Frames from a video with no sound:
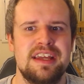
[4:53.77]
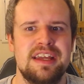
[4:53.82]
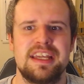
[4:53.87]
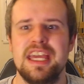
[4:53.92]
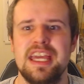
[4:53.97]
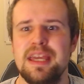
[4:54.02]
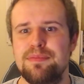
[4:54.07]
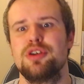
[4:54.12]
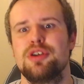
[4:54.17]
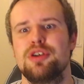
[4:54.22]

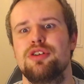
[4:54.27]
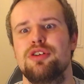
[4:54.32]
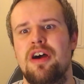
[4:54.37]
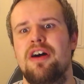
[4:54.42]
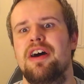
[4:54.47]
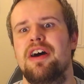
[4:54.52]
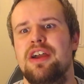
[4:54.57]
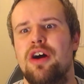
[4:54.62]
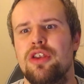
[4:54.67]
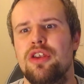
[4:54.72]
Keep your
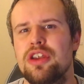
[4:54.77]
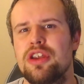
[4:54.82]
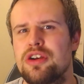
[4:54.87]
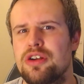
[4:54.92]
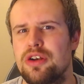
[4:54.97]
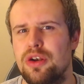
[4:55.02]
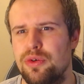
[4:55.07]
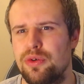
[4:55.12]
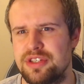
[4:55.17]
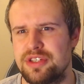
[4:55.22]
eye on the
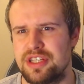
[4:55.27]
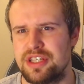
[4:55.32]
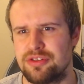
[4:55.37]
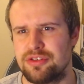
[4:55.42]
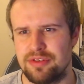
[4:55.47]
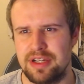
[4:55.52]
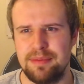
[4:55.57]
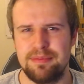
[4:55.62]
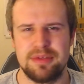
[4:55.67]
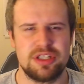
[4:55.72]
clauses
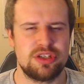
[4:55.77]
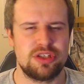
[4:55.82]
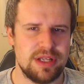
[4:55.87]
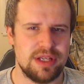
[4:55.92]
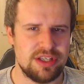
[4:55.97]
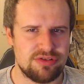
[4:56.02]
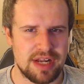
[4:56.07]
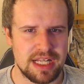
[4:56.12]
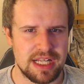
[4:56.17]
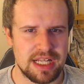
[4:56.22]
screen
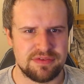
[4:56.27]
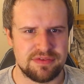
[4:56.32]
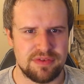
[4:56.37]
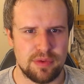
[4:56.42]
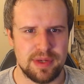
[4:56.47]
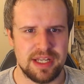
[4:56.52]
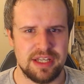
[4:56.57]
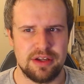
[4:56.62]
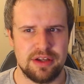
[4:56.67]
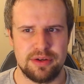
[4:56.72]
between transfer
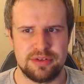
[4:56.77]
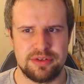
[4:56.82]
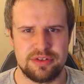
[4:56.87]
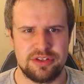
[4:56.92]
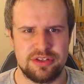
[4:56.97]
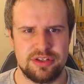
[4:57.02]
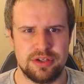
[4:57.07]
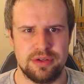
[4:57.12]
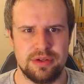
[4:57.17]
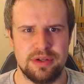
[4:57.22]
windows
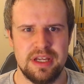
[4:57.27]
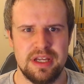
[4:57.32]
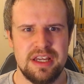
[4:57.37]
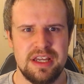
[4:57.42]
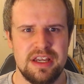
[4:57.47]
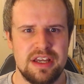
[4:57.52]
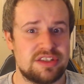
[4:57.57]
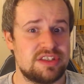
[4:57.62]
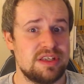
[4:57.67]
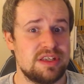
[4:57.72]
too,
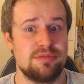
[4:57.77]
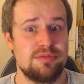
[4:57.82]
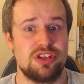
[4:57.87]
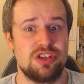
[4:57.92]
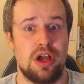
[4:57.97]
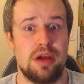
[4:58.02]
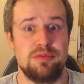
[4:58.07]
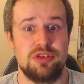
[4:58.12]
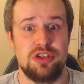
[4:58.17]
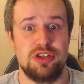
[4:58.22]
as
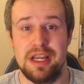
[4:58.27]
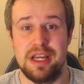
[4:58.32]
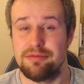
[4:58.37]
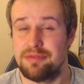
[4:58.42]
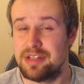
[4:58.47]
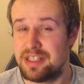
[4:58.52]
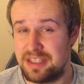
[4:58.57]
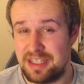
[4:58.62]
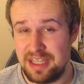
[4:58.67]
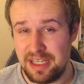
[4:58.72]
sometimes you get
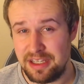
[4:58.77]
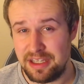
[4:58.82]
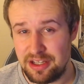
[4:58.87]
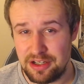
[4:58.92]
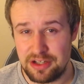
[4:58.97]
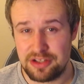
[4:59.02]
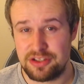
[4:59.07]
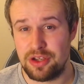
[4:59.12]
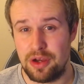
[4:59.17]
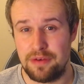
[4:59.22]

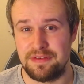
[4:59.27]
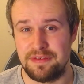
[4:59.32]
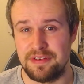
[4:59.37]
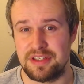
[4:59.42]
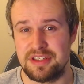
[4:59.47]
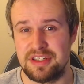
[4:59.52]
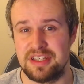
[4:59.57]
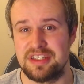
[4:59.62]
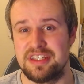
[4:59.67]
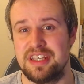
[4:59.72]
ridiculous
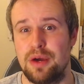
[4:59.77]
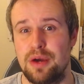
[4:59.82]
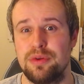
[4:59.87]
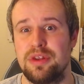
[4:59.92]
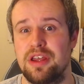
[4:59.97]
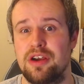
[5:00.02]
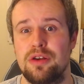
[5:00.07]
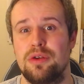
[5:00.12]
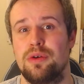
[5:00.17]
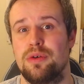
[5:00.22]
offers to sell
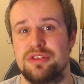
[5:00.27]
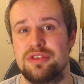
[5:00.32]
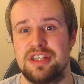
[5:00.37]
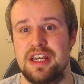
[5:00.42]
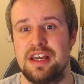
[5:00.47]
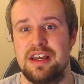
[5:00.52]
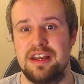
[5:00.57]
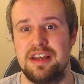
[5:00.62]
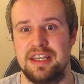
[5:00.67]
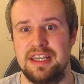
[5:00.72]
the clause
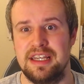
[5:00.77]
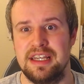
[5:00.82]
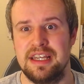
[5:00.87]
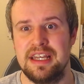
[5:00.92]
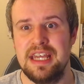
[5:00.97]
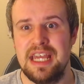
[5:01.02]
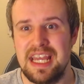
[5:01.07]
early.